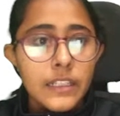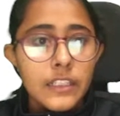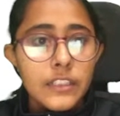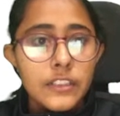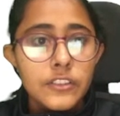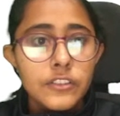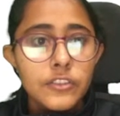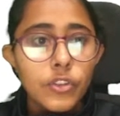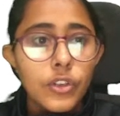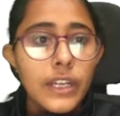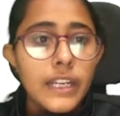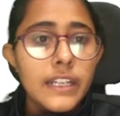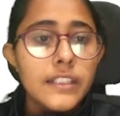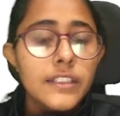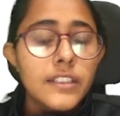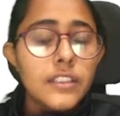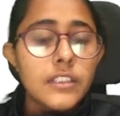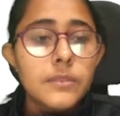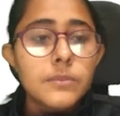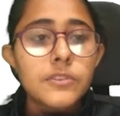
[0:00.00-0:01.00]
So in
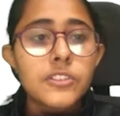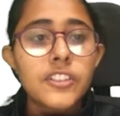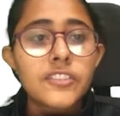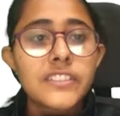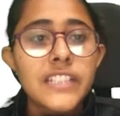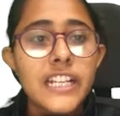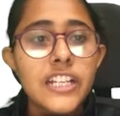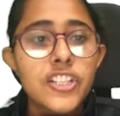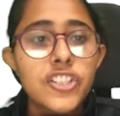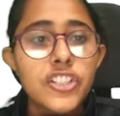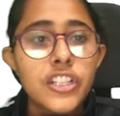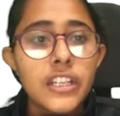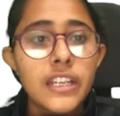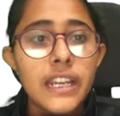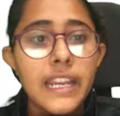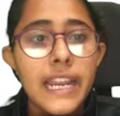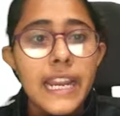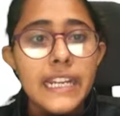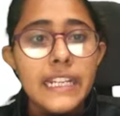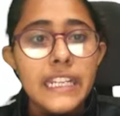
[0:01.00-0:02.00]
terms of section
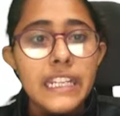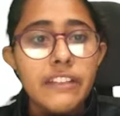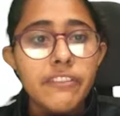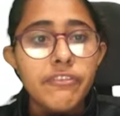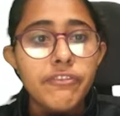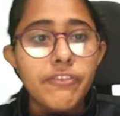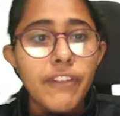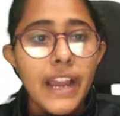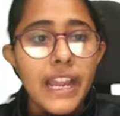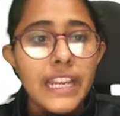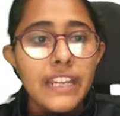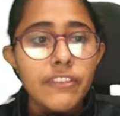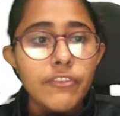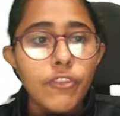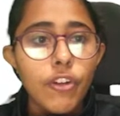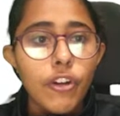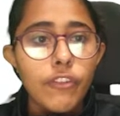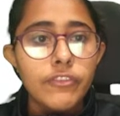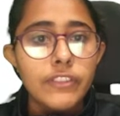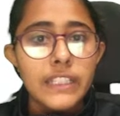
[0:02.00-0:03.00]
85
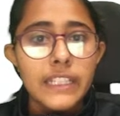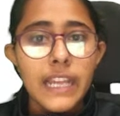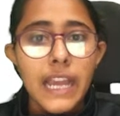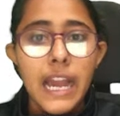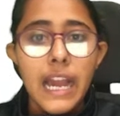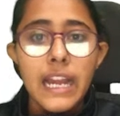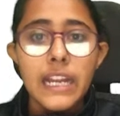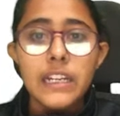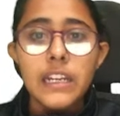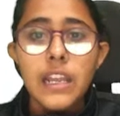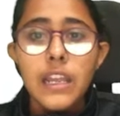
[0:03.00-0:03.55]
of the act,